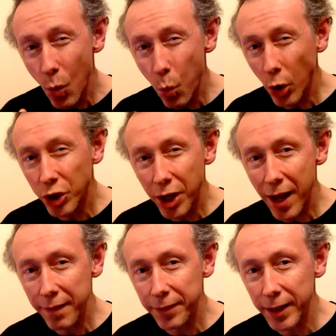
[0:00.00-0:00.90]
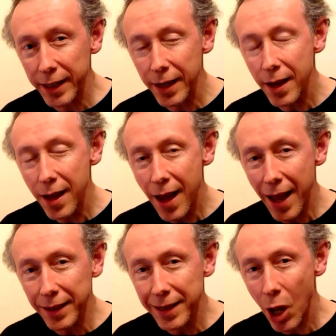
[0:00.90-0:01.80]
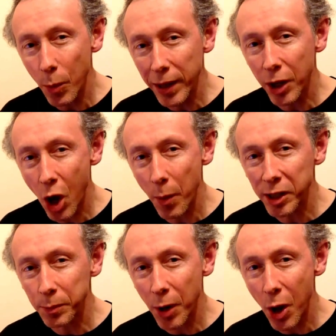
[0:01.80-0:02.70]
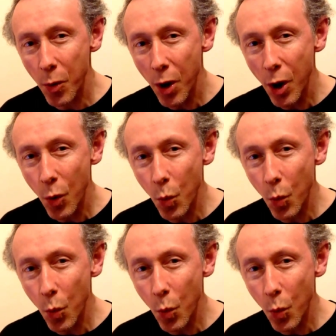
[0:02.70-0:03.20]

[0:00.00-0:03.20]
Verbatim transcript: watch carefully and tell me in the comments below